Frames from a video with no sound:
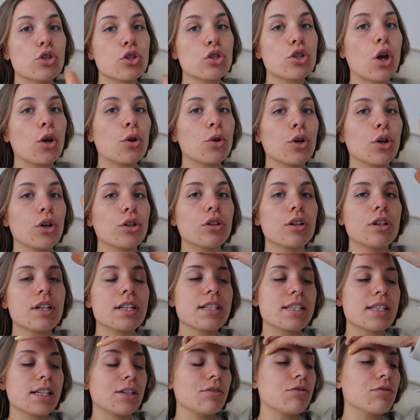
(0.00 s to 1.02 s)
So good,
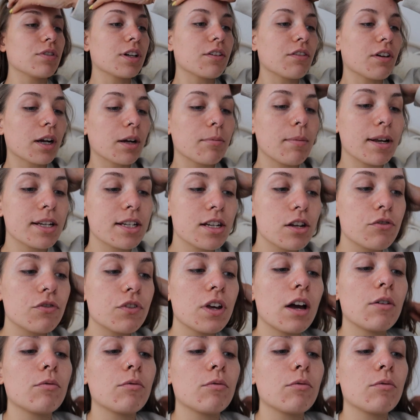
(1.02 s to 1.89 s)
honestly, really recommend it if you